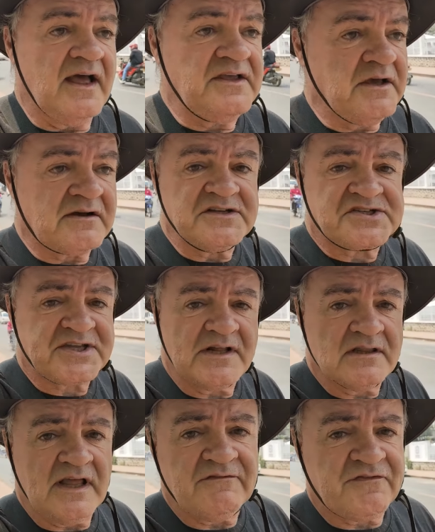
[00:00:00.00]
You can
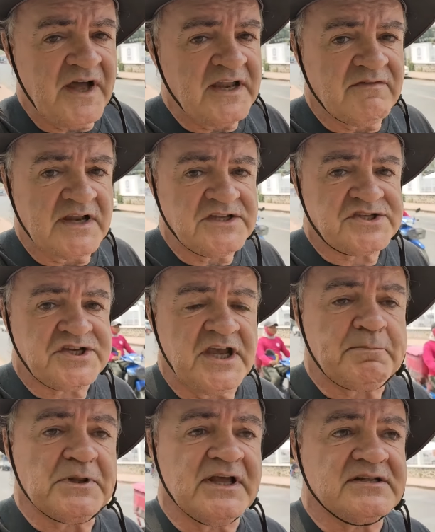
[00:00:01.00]
still live very, very
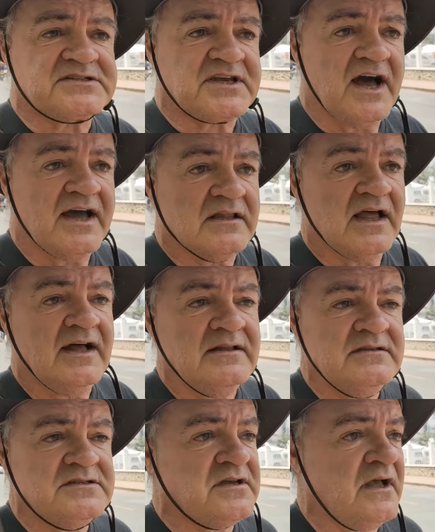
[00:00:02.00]
cheaply in
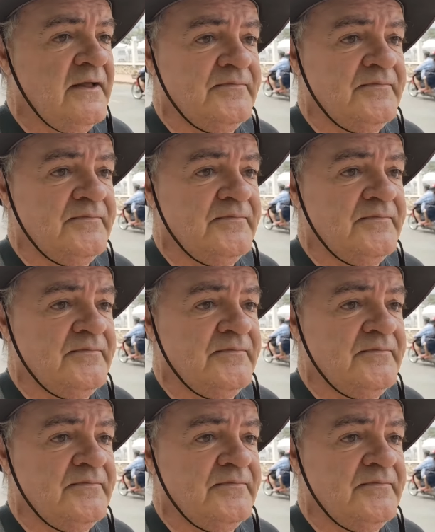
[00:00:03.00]
Thailand.